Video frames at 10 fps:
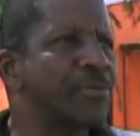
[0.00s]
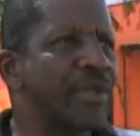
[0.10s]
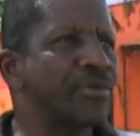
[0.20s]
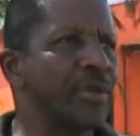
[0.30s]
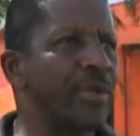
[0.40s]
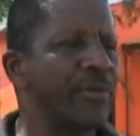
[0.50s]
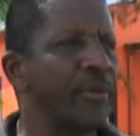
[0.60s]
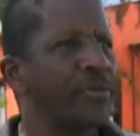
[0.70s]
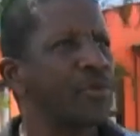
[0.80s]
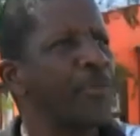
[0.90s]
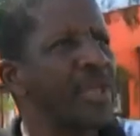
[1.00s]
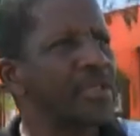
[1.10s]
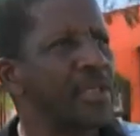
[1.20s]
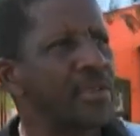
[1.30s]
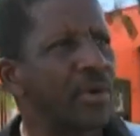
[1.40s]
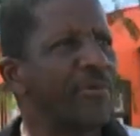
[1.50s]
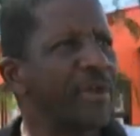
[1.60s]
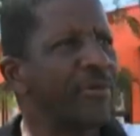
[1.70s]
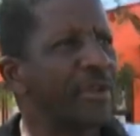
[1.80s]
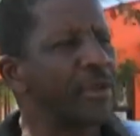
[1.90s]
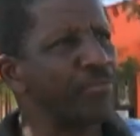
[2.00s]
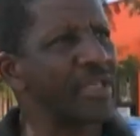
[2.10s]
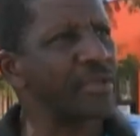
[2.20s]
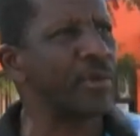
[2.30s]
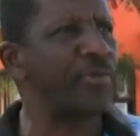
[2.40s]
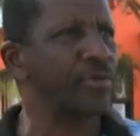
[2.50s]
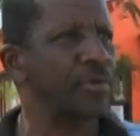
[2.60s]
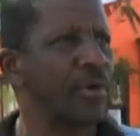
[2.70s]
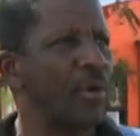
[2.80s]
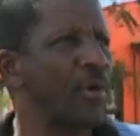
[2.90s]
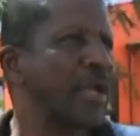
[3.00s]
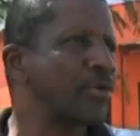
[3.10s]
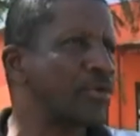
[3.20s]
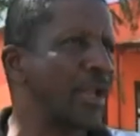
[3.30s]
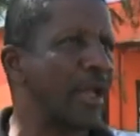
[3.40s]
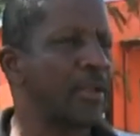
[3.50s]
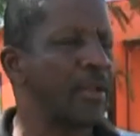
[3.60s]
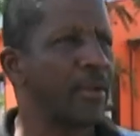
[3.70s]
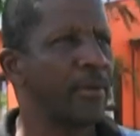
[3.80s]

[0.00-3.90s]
Those who worked closely with the late Kandjii described him as a